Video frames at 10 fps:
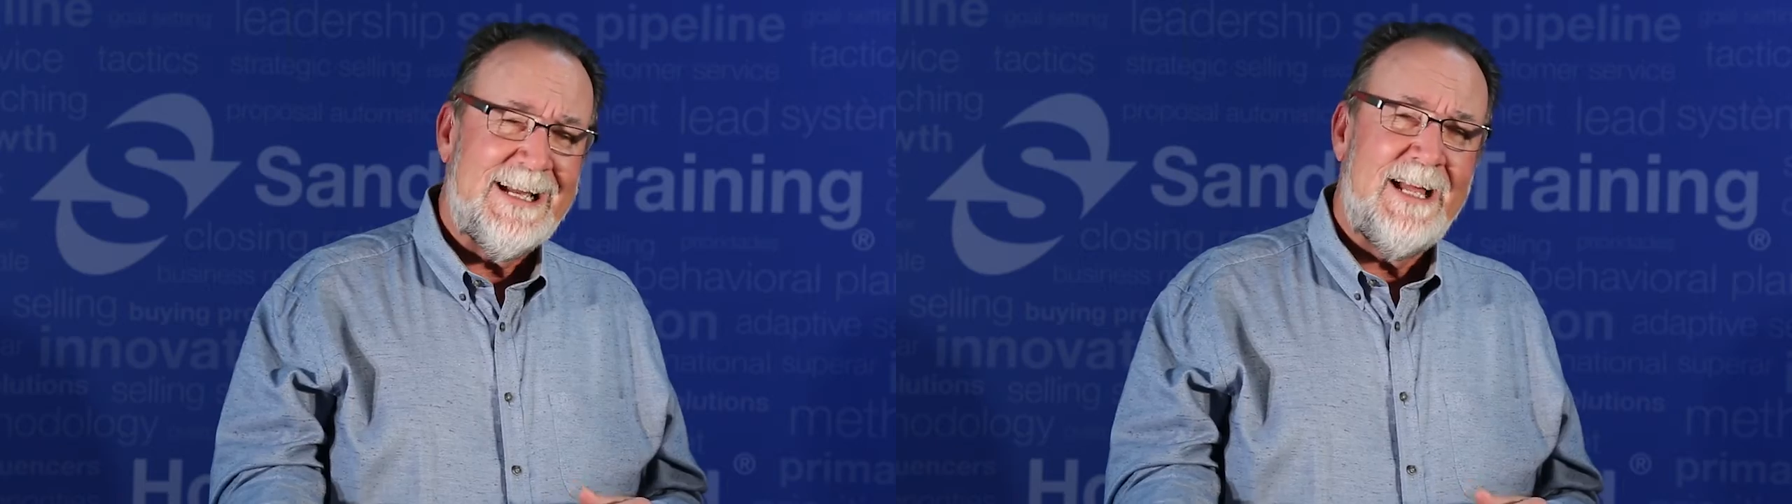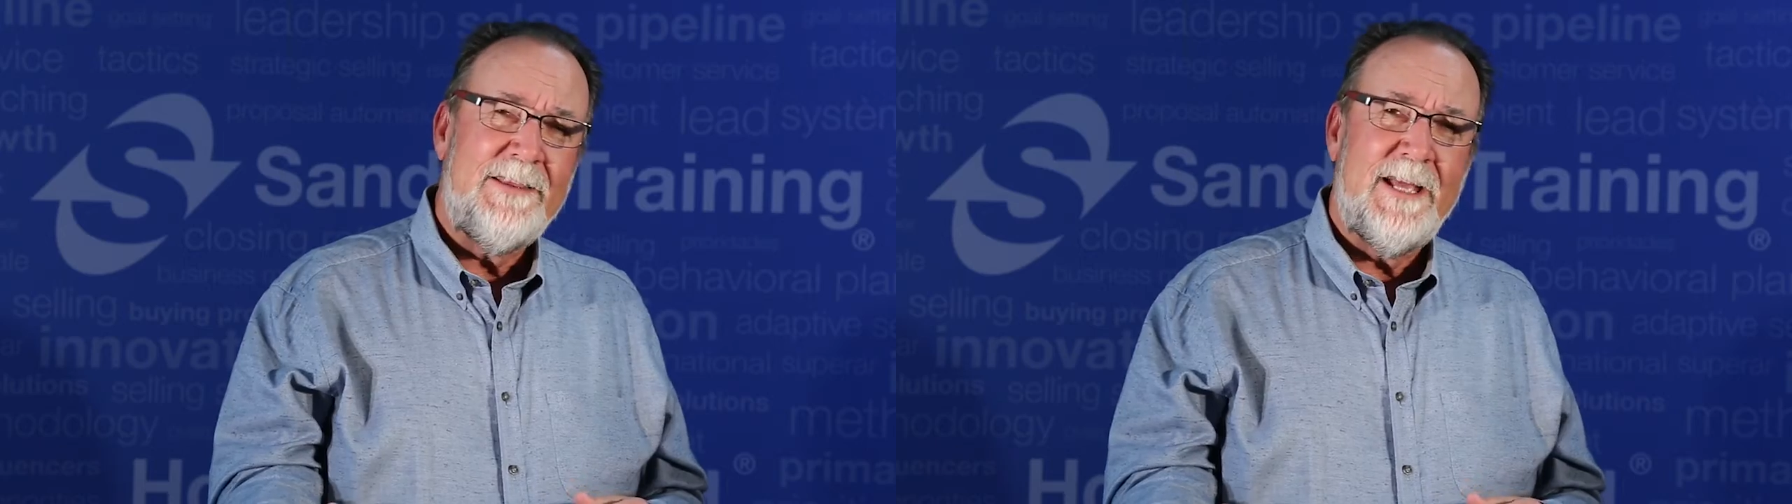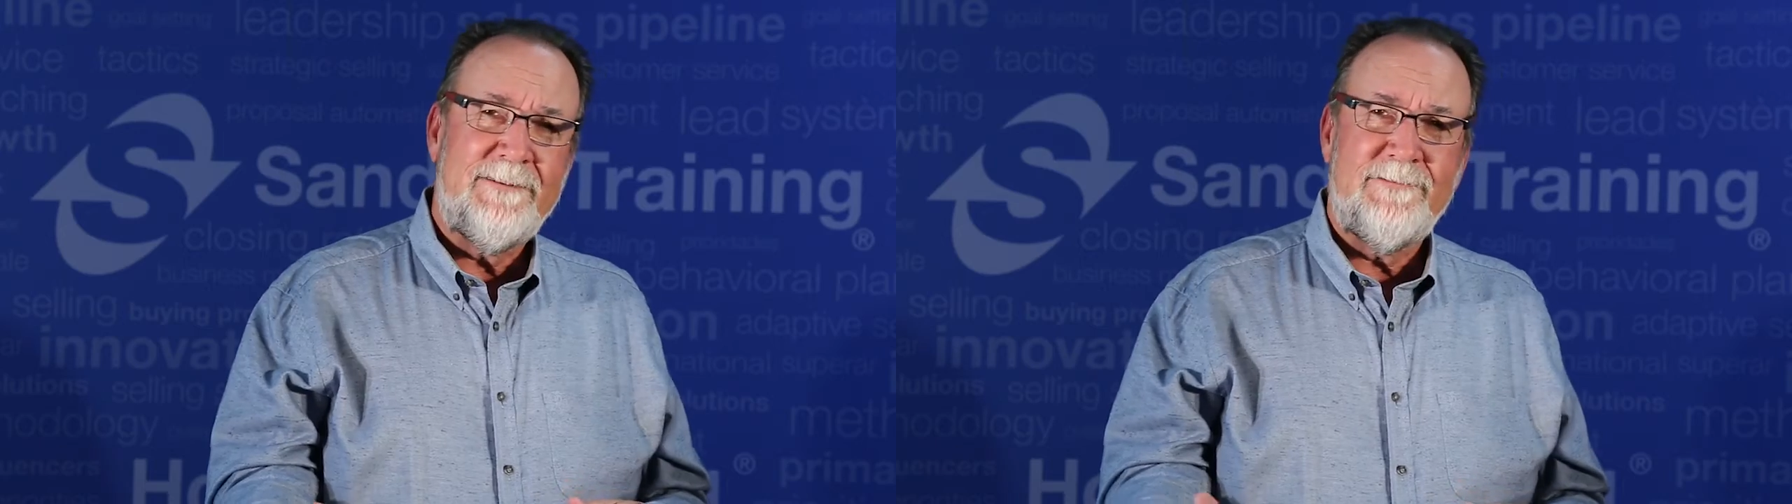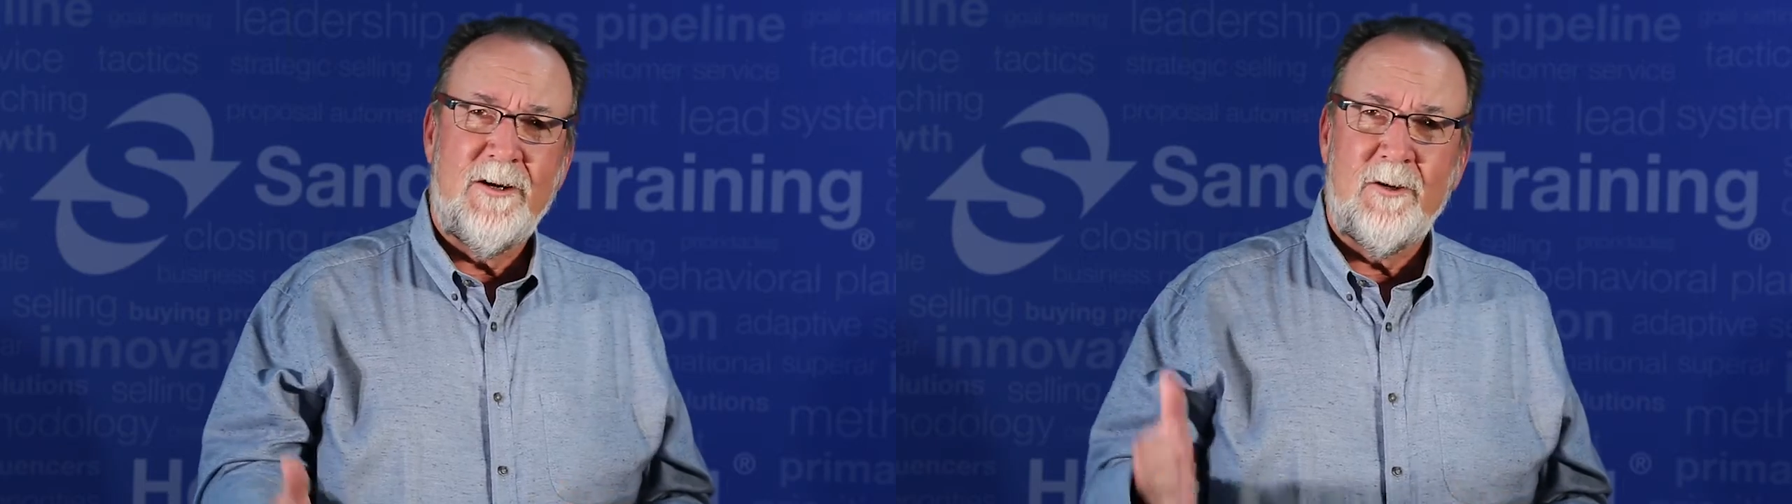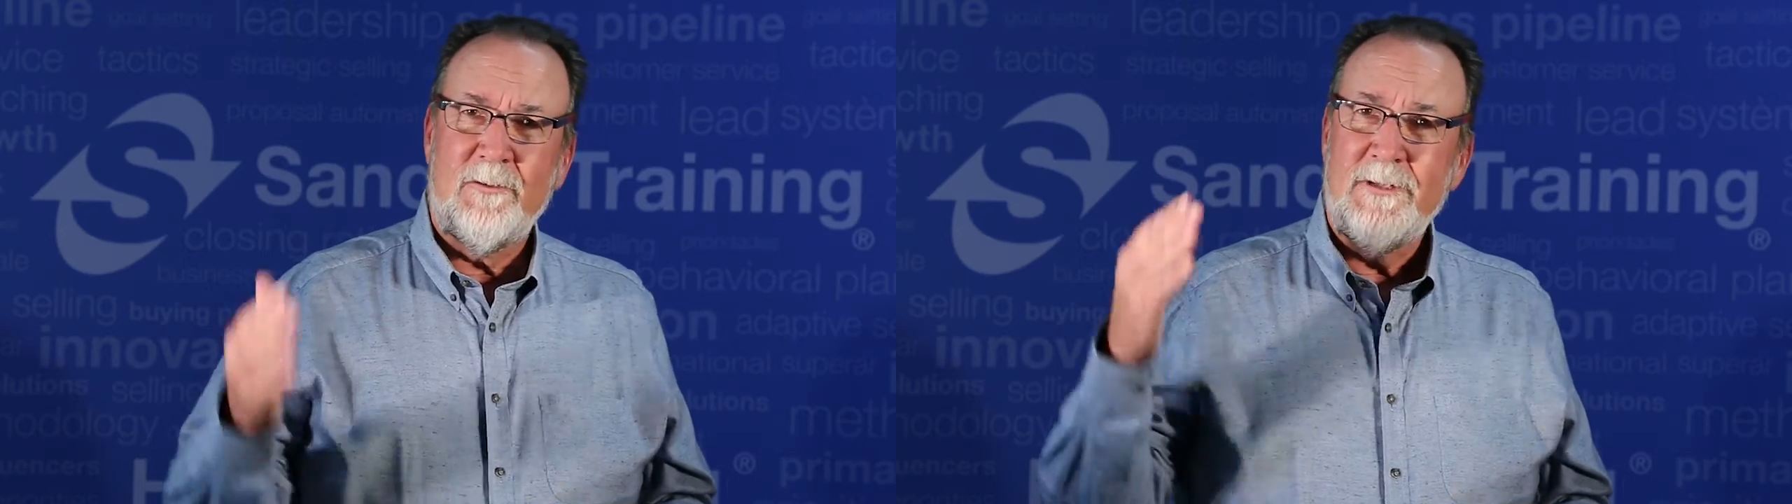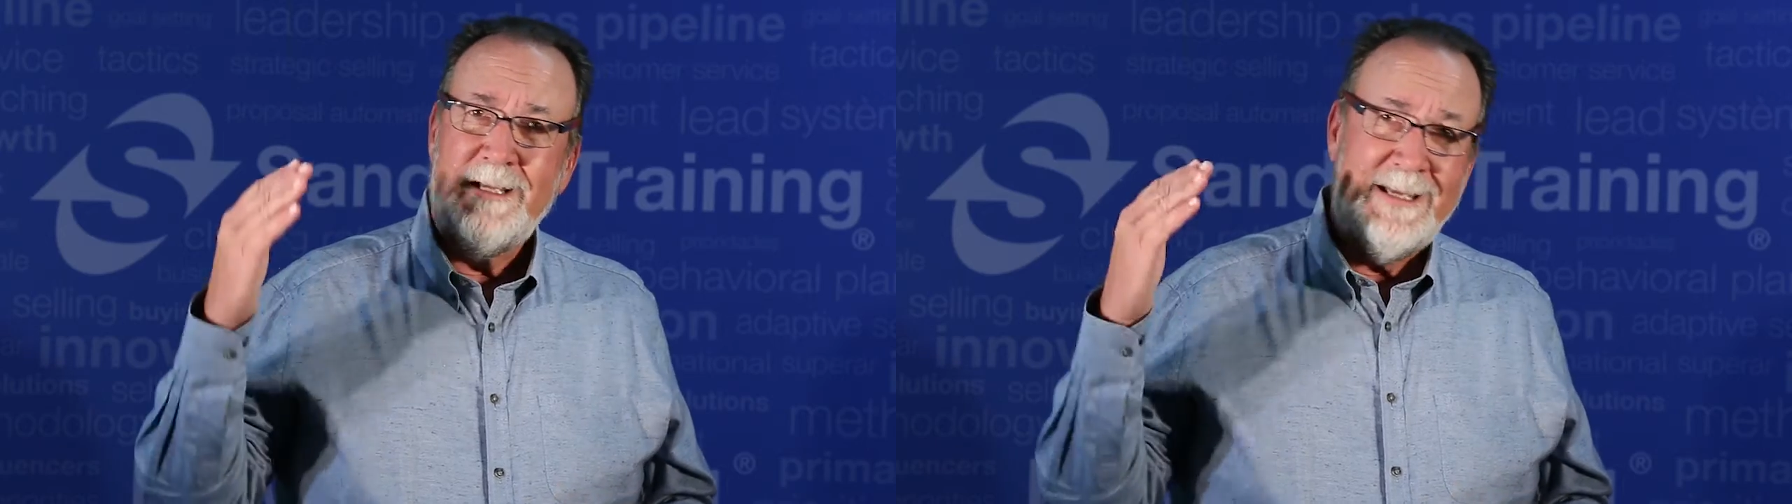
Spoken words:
on that phone